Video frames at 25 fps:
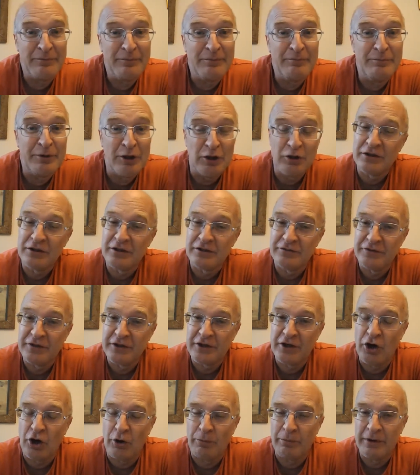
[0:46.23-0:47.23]
bulk of the
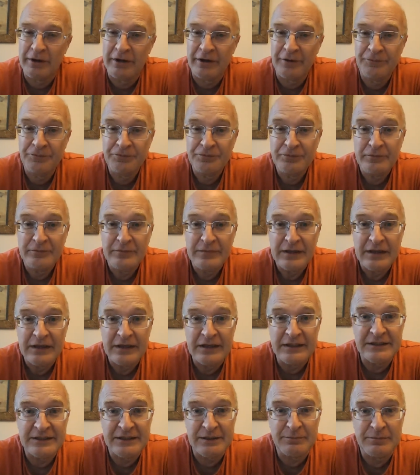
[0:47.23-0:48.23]
copper
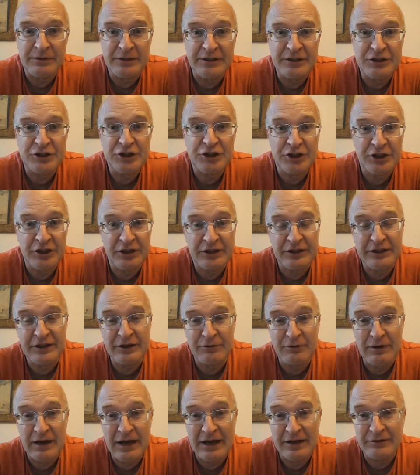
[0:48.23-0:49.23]
is simply churning
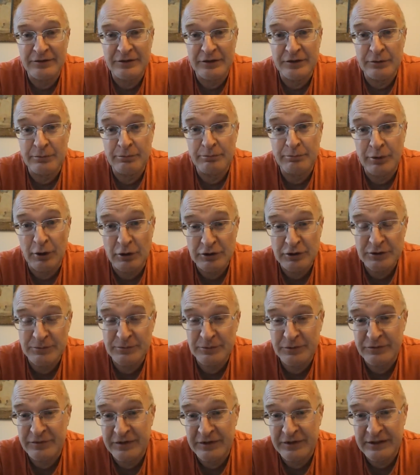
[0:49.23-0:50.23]
around at the bottom
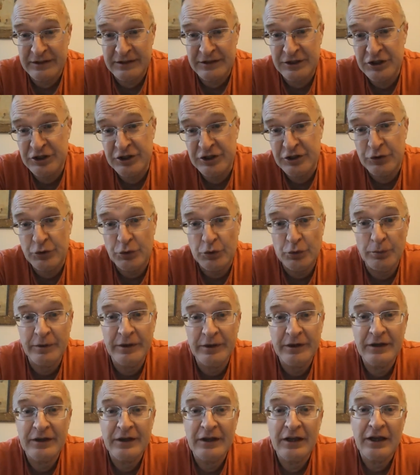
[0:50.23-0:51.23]
of the tube,
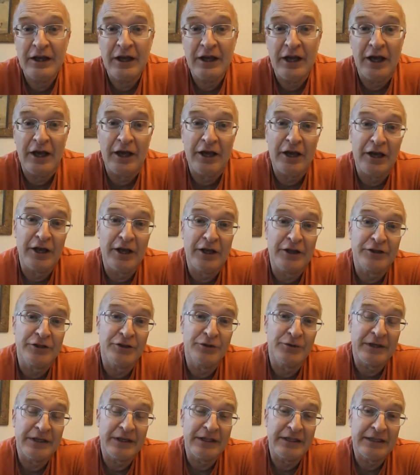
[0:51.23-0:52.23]

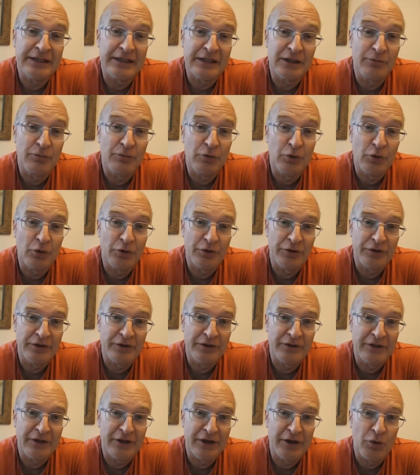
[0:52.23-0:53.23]
doing little more
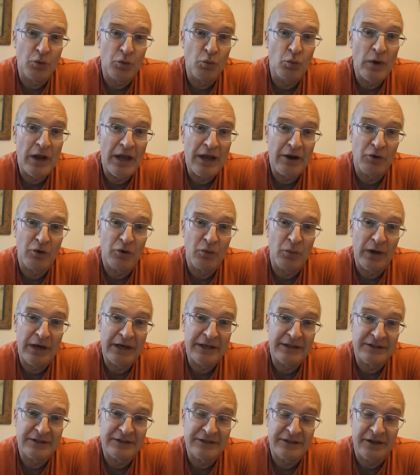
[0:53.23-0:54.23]
than wear away
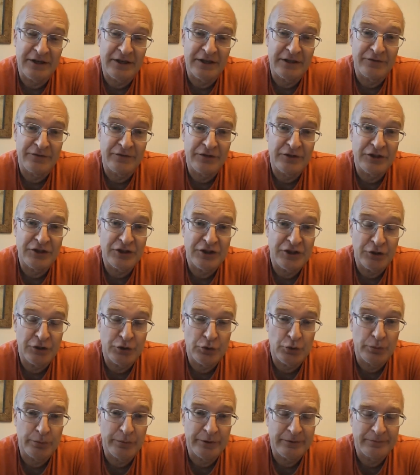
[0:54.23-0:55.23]
the side of the
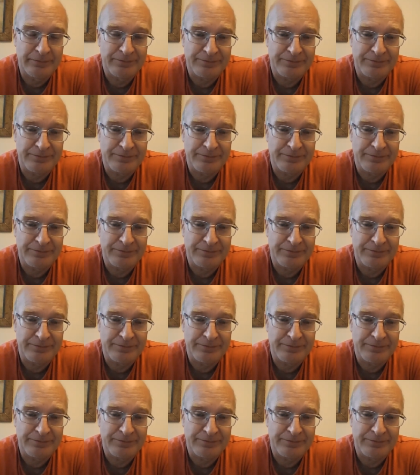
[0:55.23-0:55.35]
tube.